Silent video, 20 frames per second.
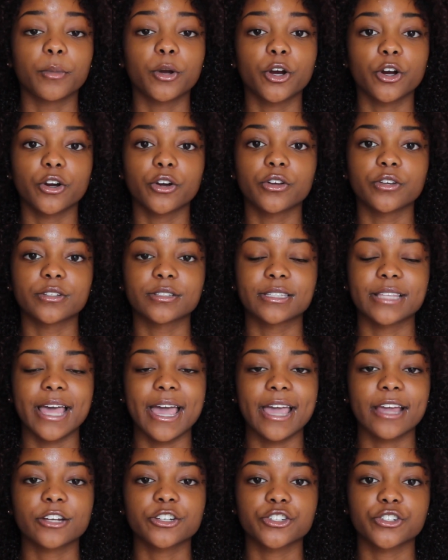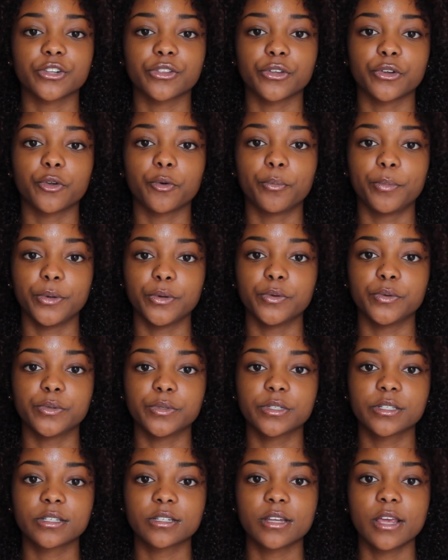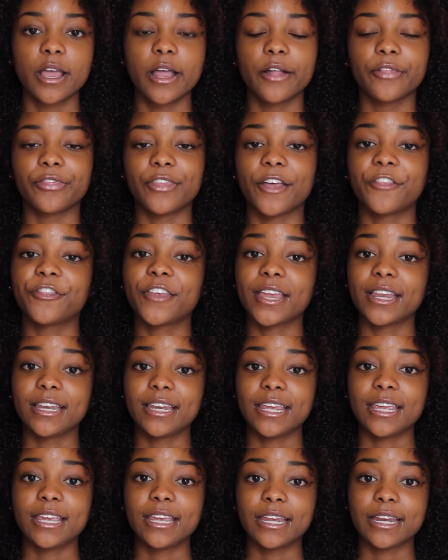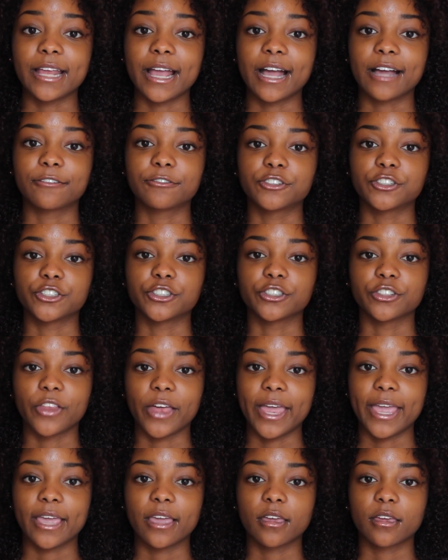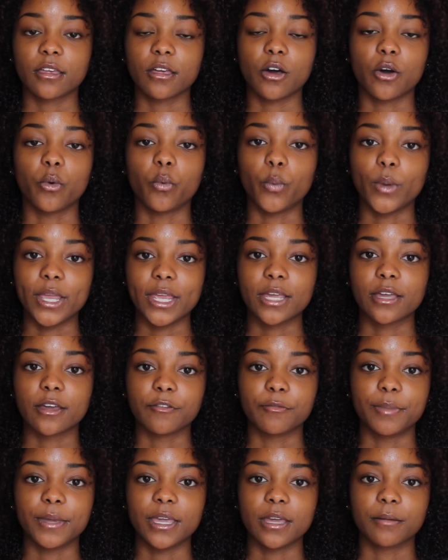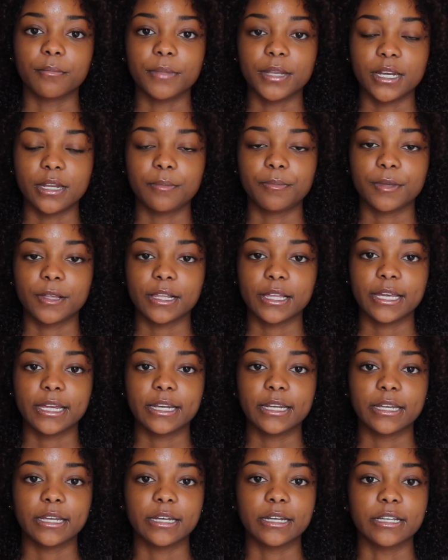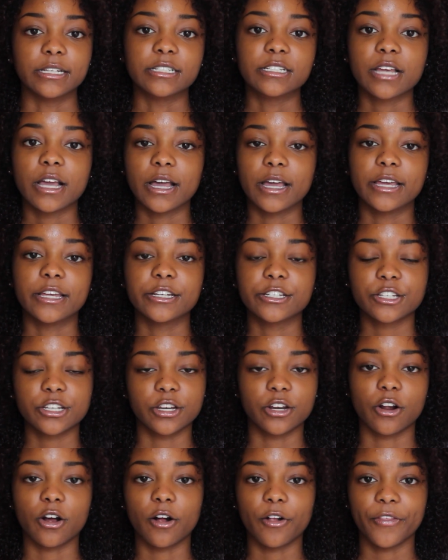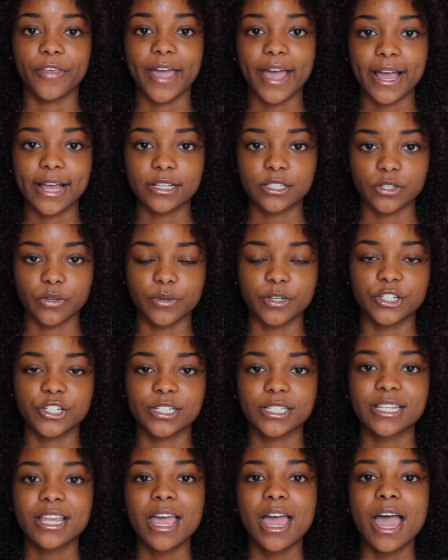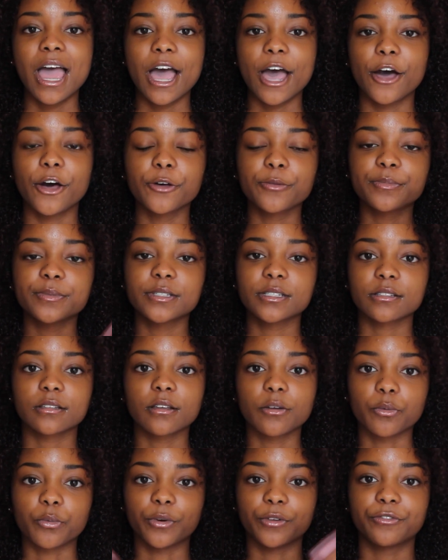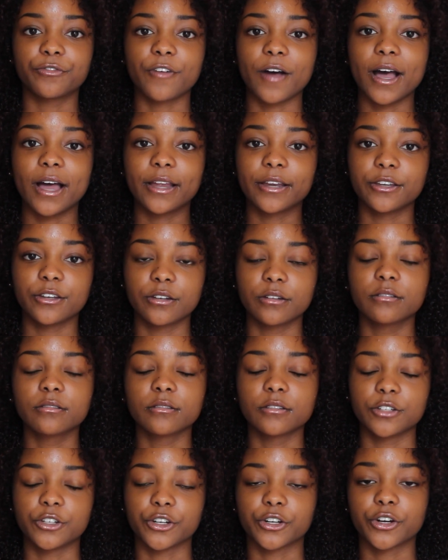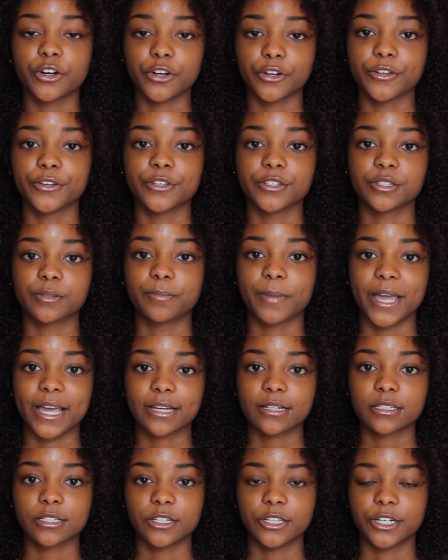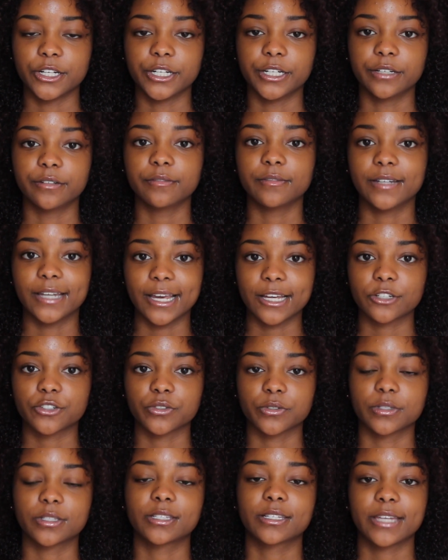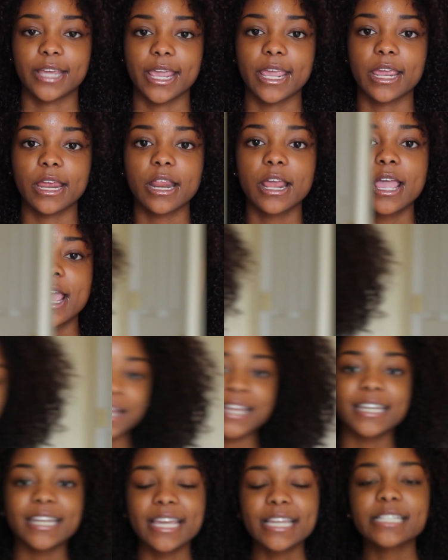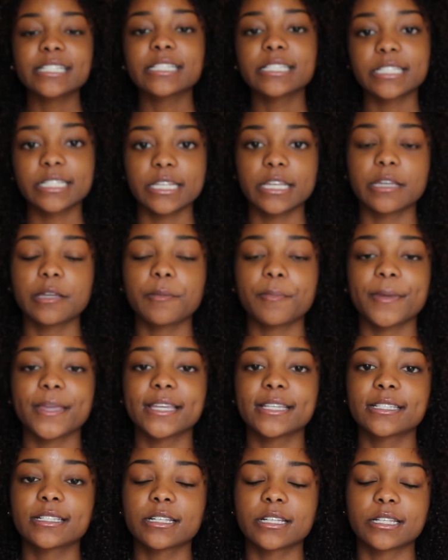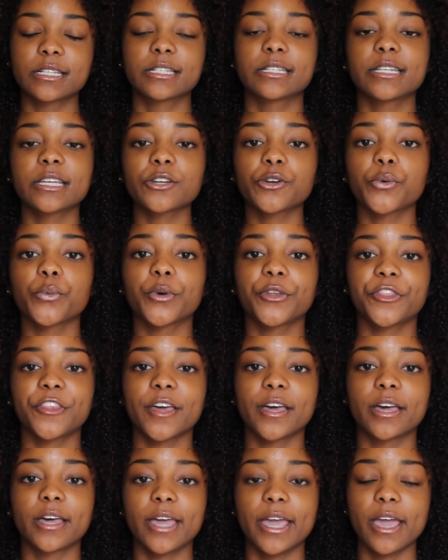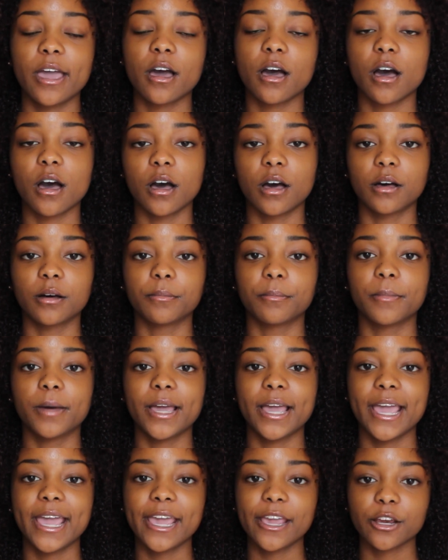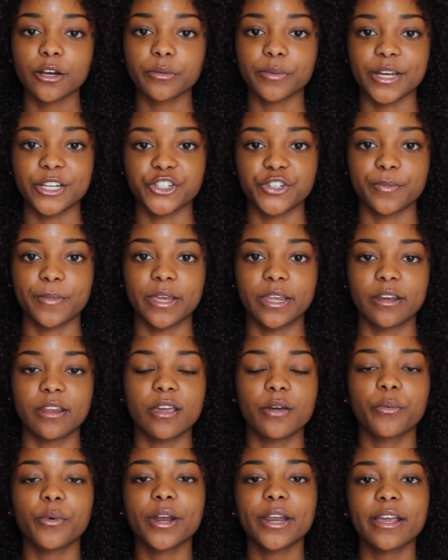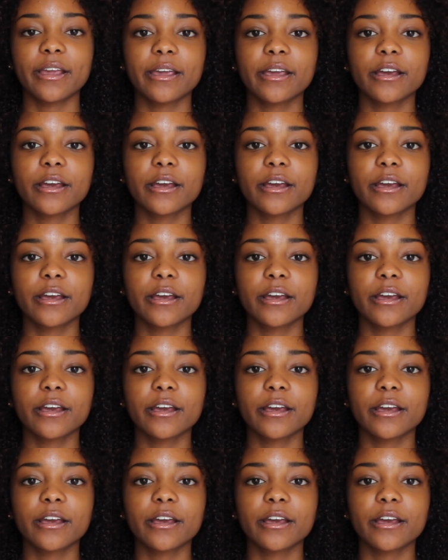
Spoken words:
curls that extra little boost that they need after like a week of being manipulated and touched and all that. So it just helps refine your curls back to their natural state. My next tip is to stick with a hair regimen. And what a